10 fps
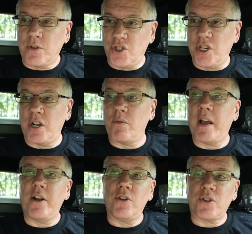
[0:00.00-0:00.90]

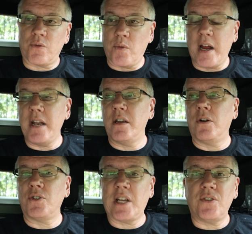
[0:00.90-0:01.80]
generators,
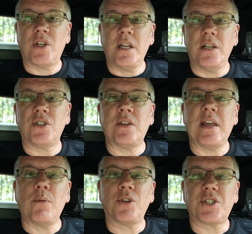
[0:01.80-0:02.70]
radios, antennas, and
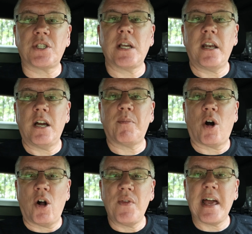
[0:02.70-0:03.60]
they will set up
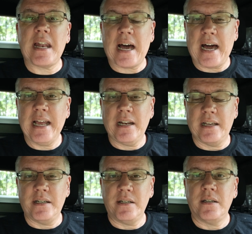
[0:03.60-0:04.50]
on that
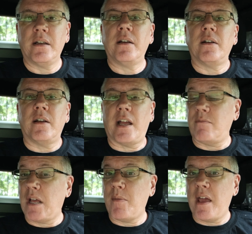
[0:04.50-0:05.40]
island
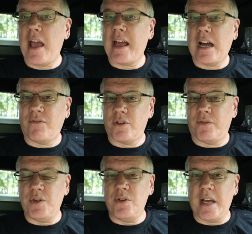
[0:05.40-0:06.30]
and maybe hang out for
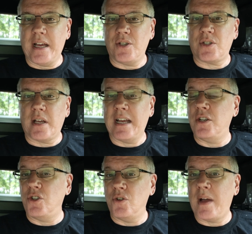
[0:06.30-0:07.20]
a few days
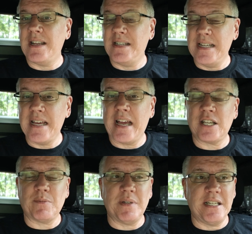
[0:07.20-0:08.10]
and do a
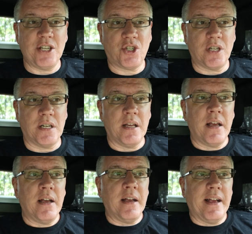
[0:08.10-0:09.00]
de-expedition.
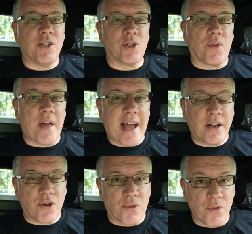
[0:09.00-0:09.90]
And so
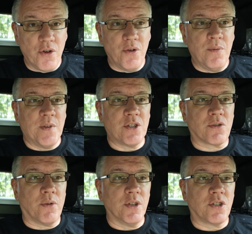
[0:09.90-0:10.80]
that crew
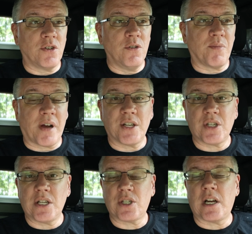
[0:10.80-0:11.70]
is going to
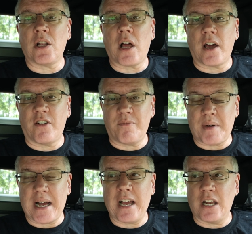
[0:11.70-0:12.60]
process a lot of
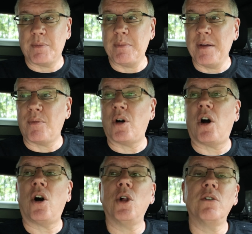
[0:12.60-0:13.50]
pileups, people
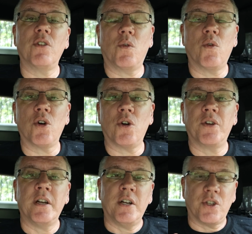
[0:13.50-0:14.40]
all over the
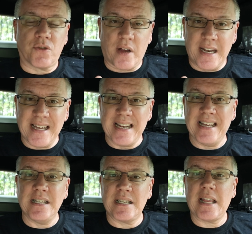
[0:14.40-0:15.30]
world trying to
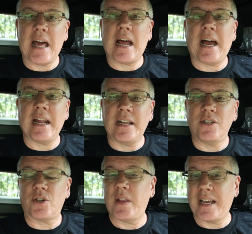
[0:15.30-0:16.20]
get into that
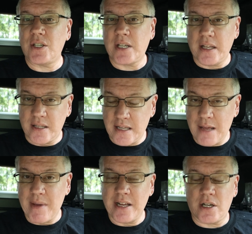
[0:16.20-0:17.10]
island so they can say that
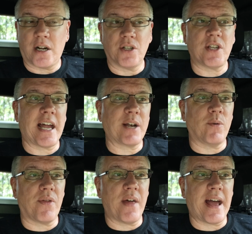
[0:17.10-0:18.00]
they made
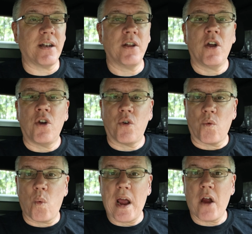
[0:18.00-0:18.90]
contact with that
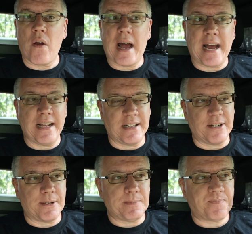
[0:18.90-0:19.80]
rare island.